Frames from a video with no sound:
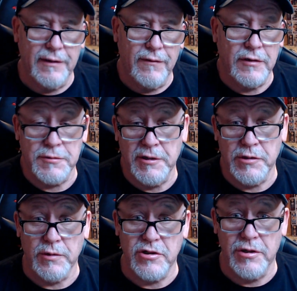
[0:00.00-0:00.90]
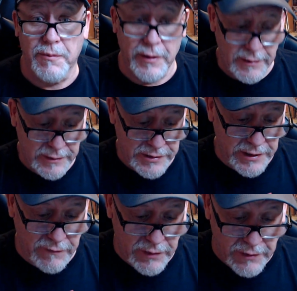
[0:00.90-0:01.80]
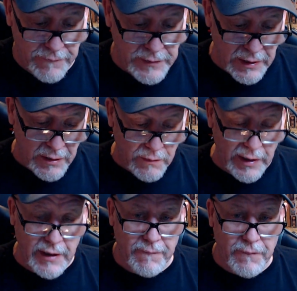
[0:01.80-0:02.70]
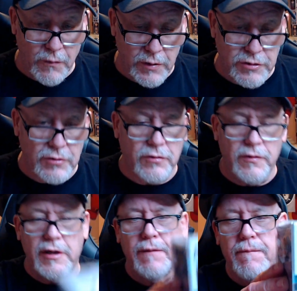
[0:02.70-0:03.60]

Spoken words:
Especially when shipping, because you never know. Ready? One, two, three.